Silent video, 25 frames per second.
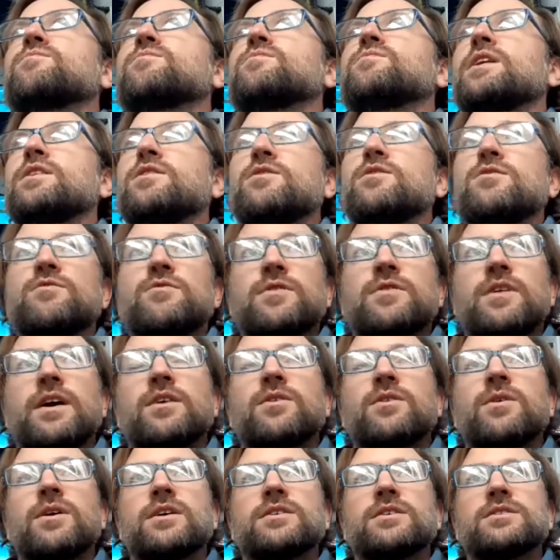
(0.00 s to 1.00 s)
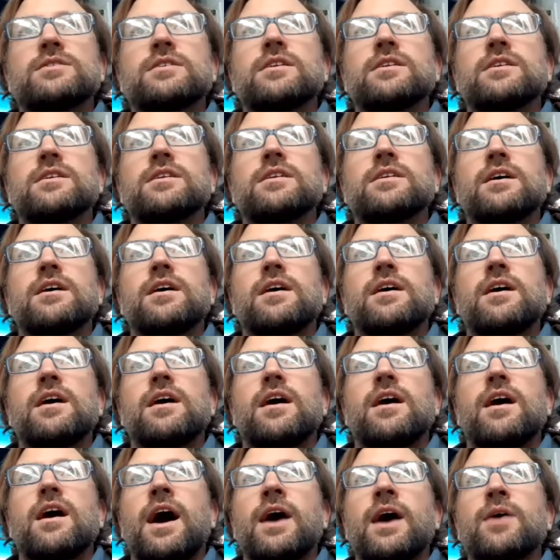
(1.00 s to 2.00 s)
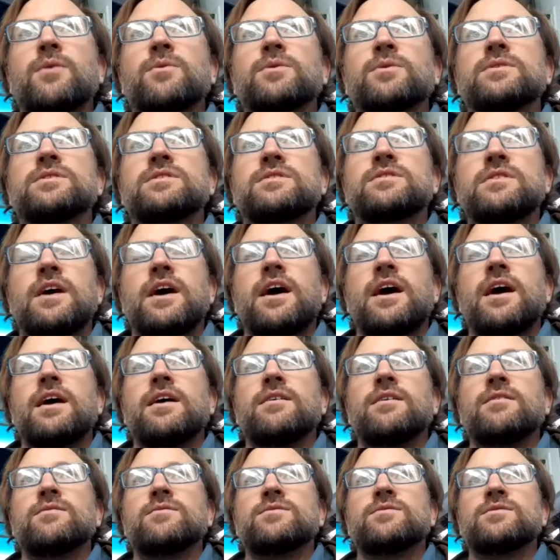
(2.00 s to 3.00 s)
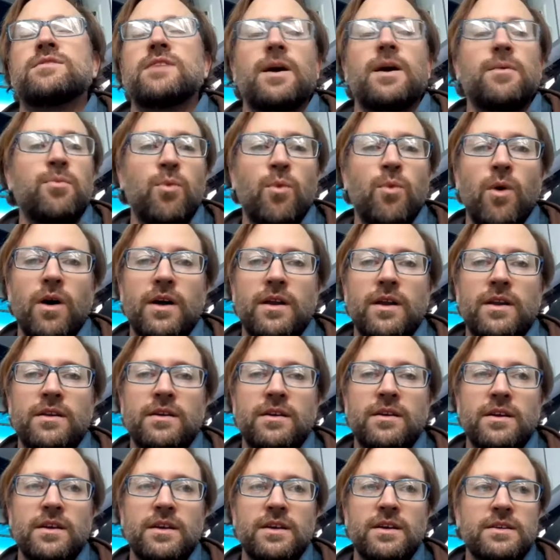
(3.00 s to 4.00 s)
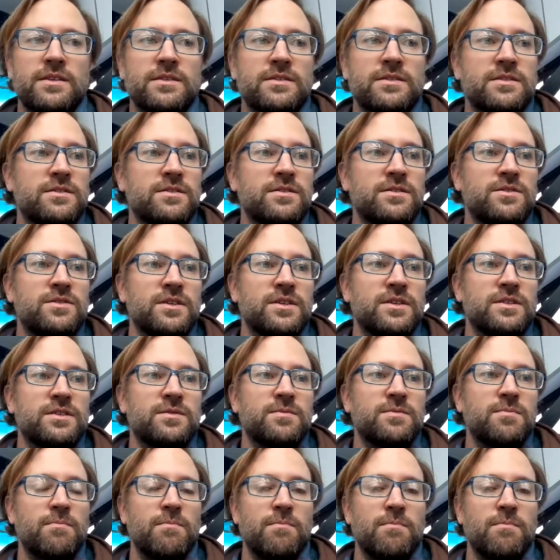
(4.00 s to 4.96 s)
you for that question. I would say step one is just